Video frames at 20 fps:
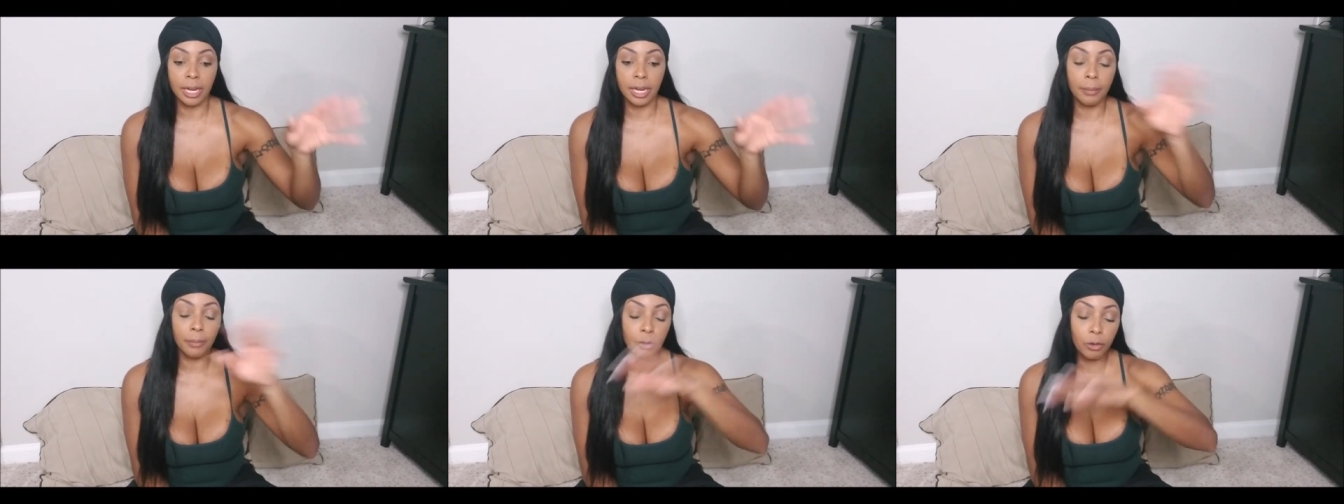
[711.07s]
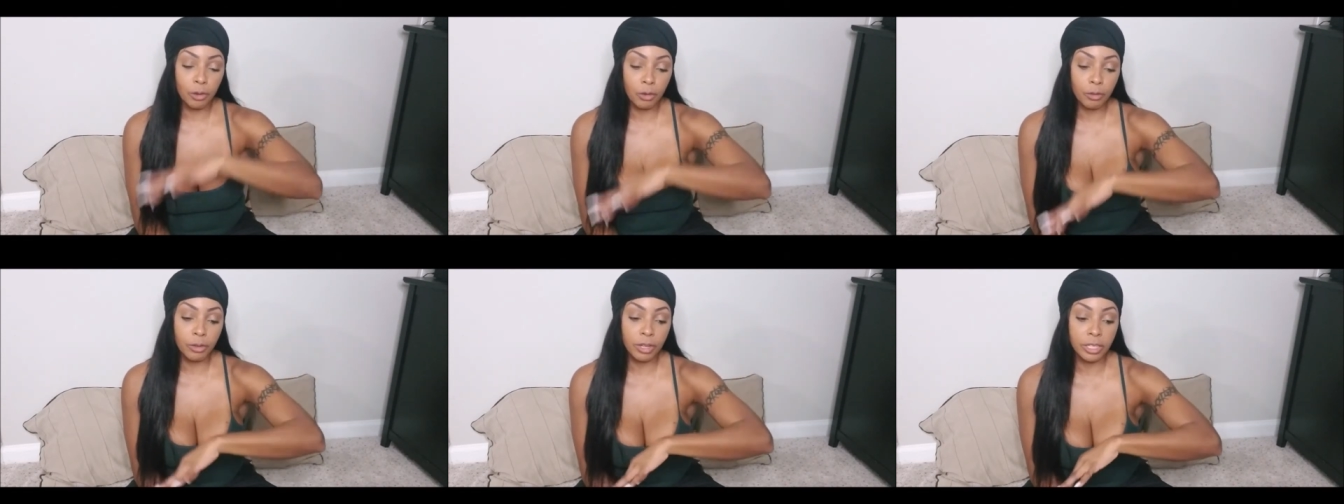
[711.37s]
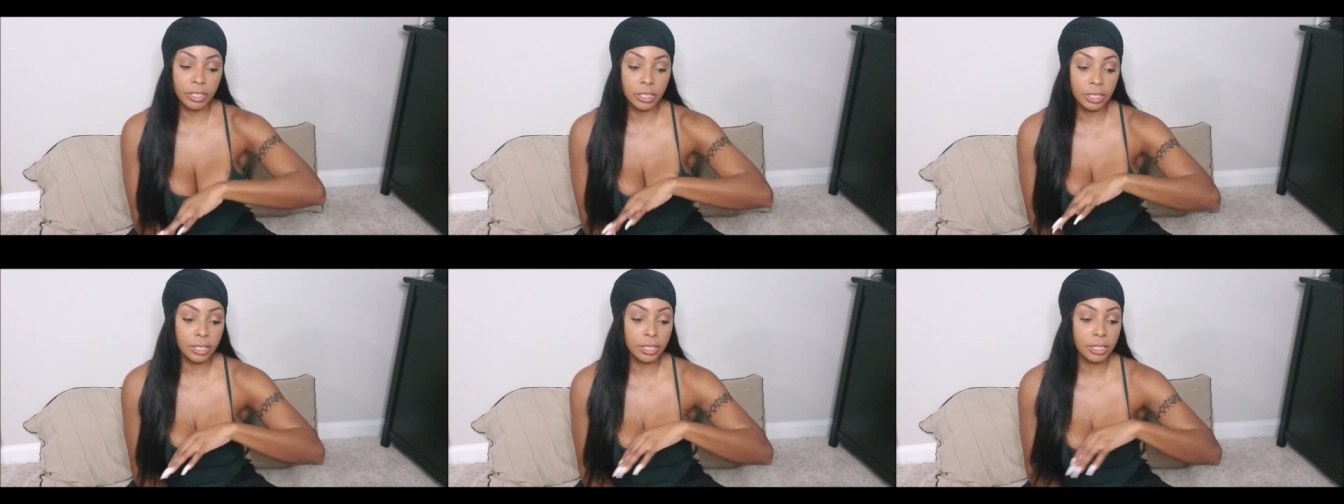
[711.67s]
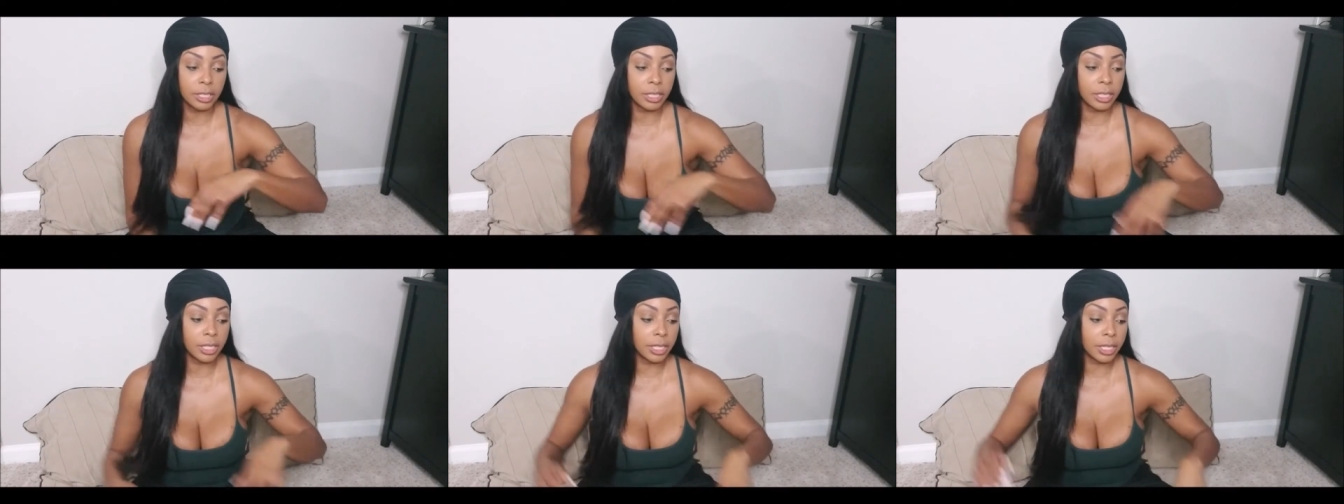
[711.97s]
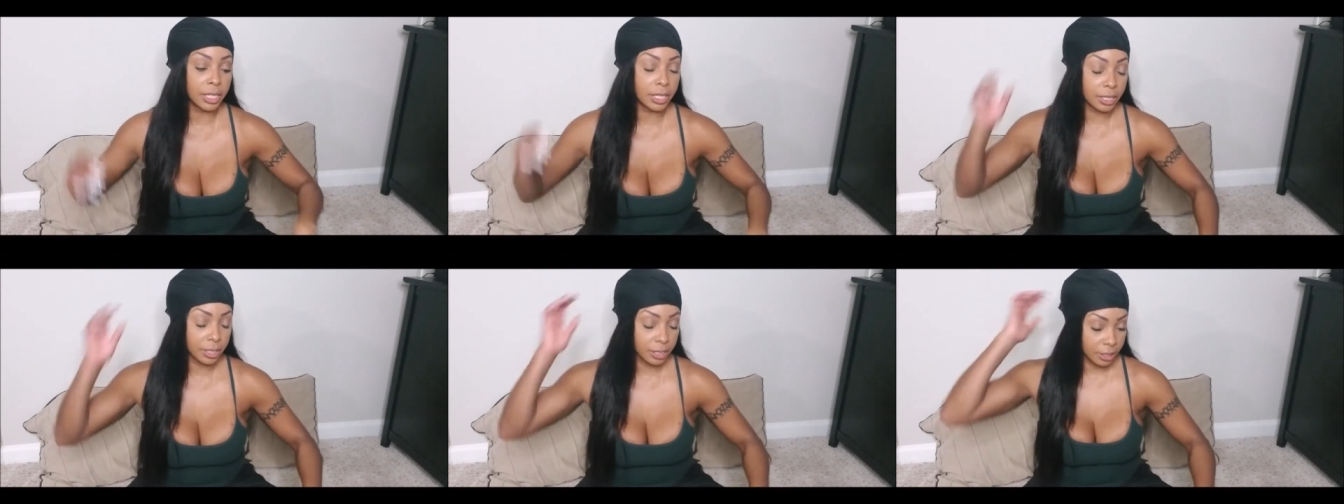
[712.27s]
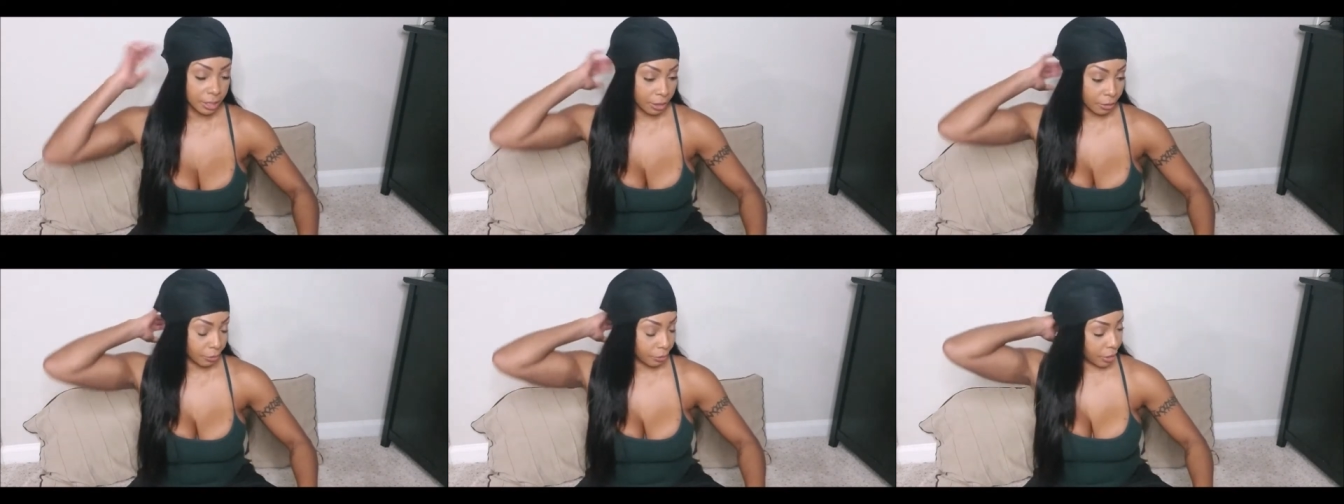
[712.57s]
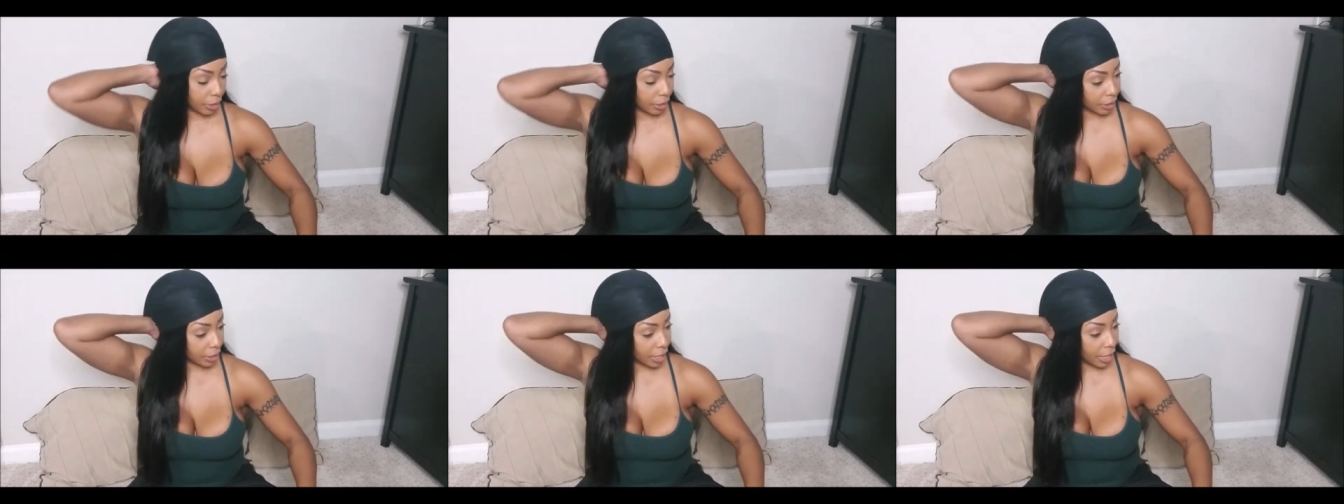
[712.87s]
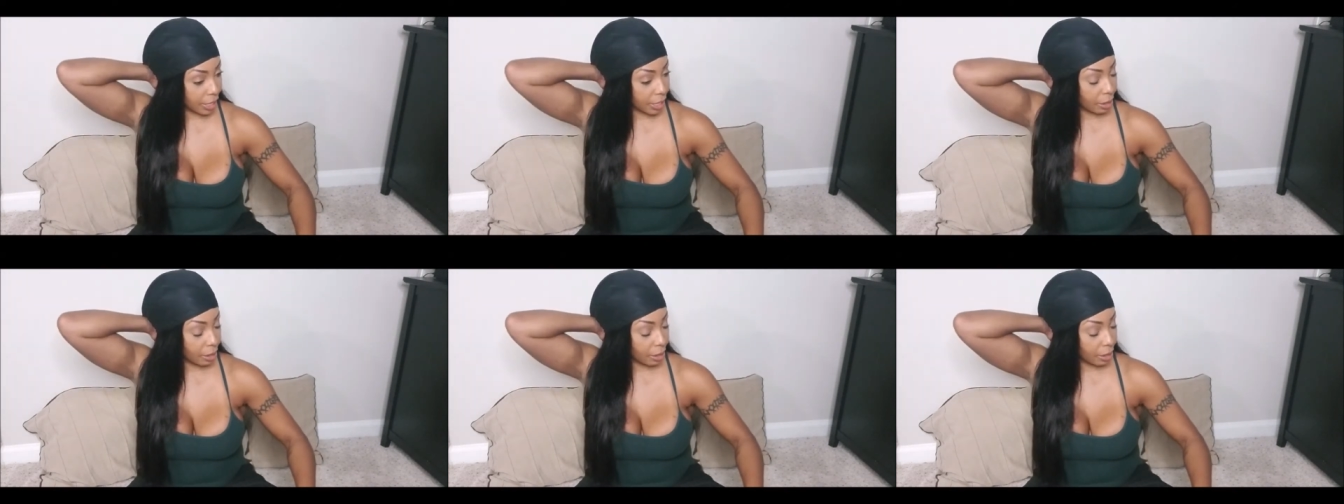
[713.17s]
I moved into the city and stuff like that,